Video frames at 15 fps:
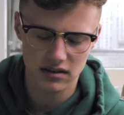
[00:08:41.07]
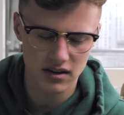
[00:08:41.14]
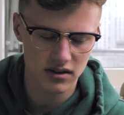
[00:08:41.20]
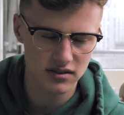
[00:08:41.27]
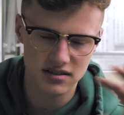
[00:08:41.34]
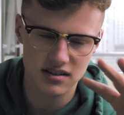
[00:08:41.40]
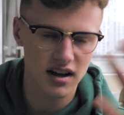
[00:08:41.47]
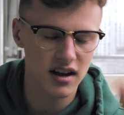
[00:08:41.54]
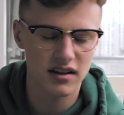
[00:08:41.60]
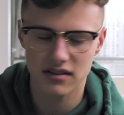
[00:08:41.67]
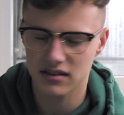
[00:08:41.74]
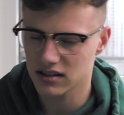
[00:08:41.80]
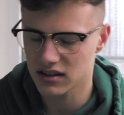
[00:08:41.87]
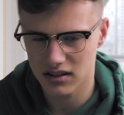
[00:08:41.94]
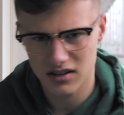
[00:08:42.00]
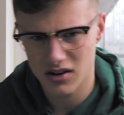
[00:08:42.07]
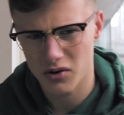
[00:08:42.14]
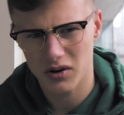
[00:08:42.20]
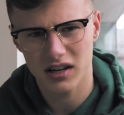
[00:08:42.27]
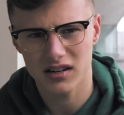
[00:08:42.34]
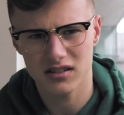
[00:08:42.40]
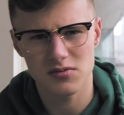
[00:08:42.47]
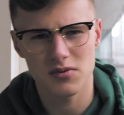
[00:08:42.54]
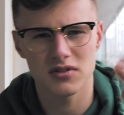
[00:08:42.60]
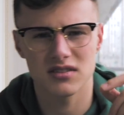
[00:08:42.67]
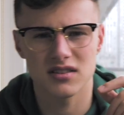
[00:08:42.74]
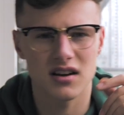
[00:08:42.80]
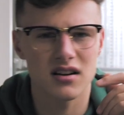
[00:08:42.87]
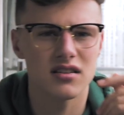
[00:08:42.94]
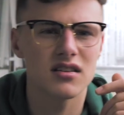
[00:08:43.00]
No, Scythe, no one cares about
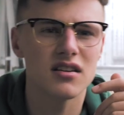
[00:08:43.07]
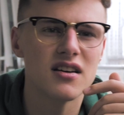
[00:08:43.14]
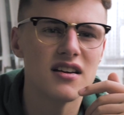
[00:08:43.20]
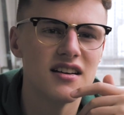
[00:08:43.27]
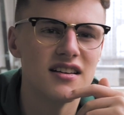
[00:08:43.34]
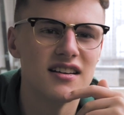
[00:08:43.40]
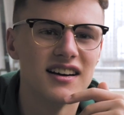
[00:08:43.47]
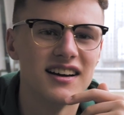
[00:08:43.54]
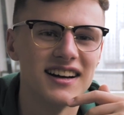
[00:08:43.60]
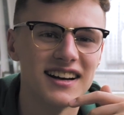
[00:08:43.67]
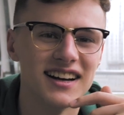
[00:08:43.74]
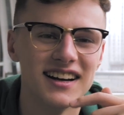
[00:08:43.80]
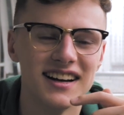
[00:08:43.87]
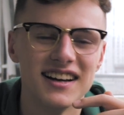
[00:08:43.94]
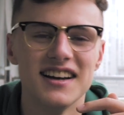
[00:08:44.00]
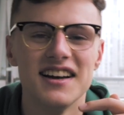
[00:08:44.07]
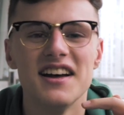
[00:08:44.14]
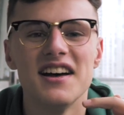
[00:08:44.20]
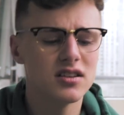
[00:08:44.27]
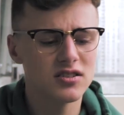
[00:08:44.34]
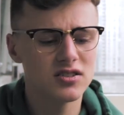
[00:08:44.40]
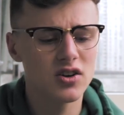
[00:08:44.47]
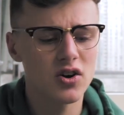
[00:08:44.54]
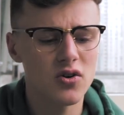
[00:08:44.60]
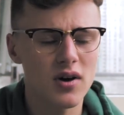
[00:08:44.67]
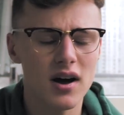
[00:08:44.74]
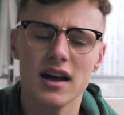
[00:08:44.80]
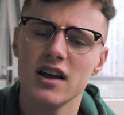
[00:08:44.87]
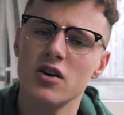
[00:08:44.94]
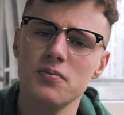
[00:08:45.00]
Scythe. So
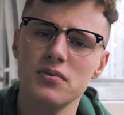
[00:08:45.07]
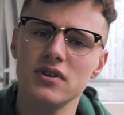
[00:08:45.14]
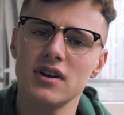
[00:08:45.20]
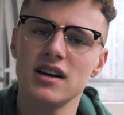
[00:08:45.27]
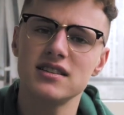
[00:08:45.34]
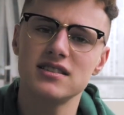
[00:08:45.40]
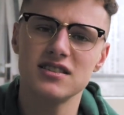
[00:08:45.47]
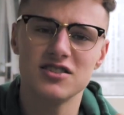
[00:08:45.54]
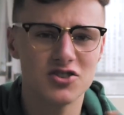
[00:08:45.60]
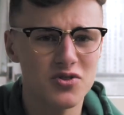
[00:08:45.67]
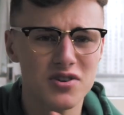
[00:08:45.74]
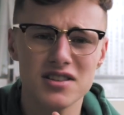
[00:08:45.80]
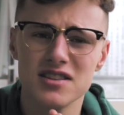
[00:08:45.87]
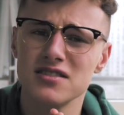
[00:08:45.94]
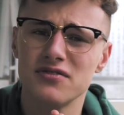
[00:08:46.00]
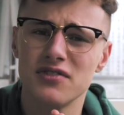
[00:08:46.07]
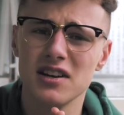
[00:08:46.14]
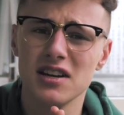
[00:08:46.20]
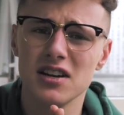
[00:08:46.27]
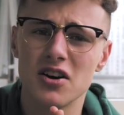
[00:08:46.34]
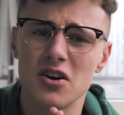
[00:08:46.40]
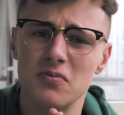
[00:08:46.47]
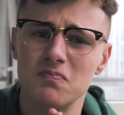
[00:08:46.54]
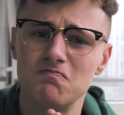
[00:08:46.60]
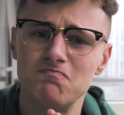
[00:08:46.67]
I hope you guys enjoyed this video.